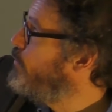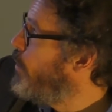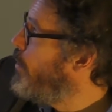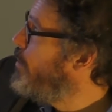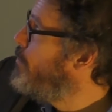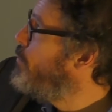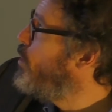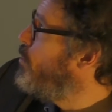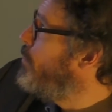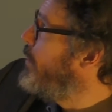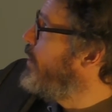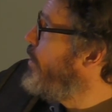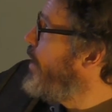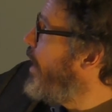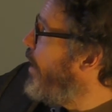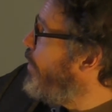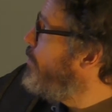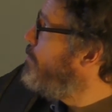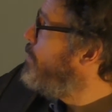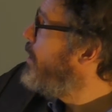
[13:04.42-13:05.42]
for the moment. The
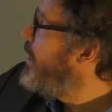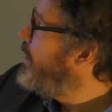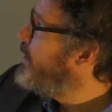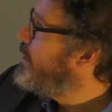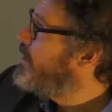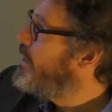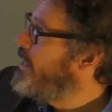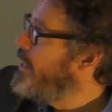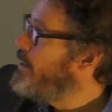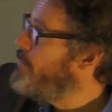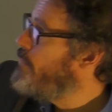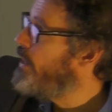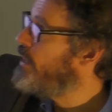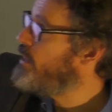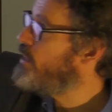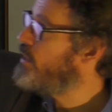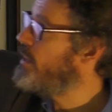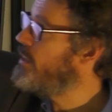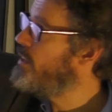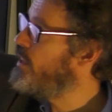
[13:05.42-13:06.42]
other players keep their
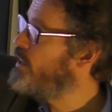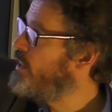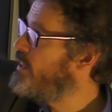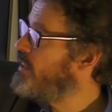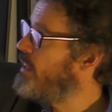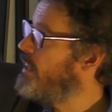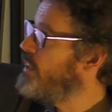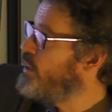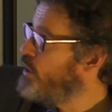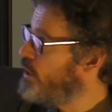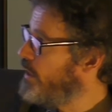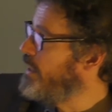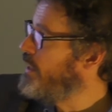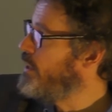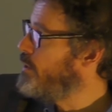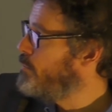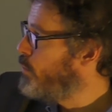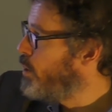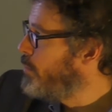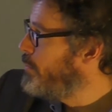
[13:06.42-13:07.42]
strategies
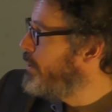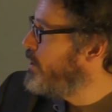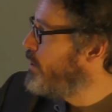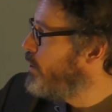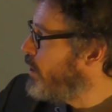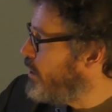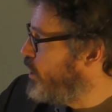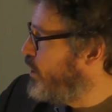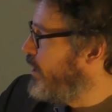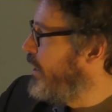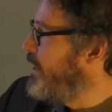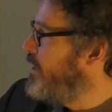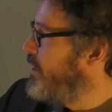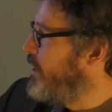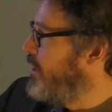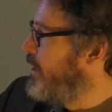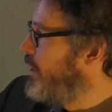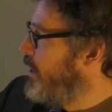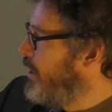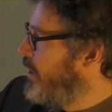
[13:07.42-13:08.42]
unchanged. Bob is not
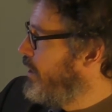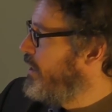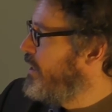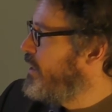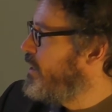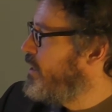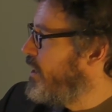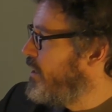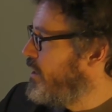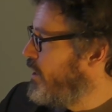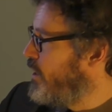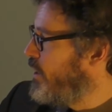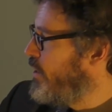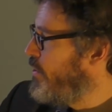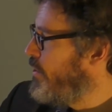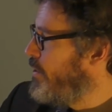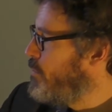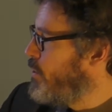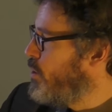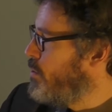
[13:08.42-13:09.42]
changing his strategy
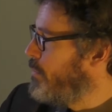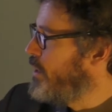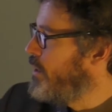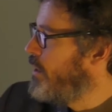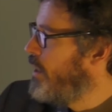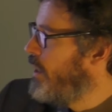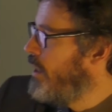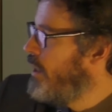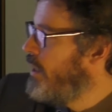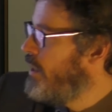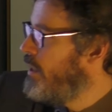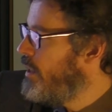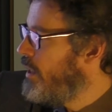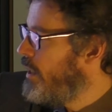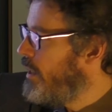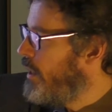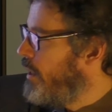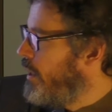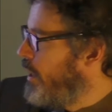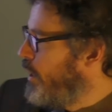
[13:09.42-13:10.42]
at the moment.
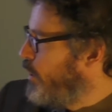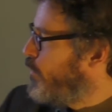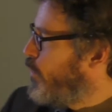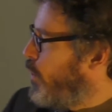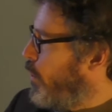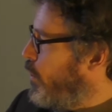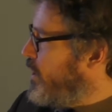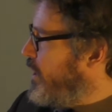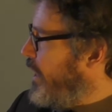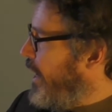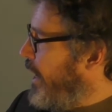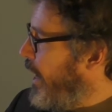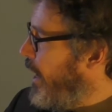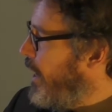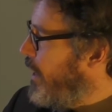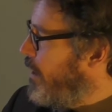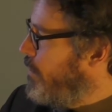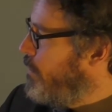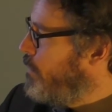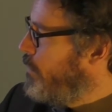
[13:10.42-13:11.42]
And of course
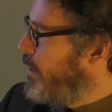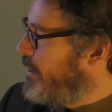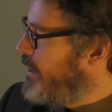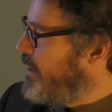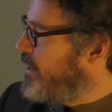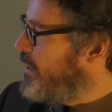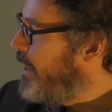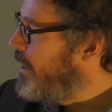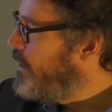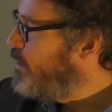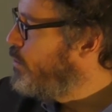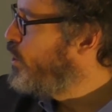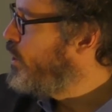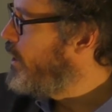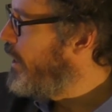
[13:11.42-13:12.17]
L will decide to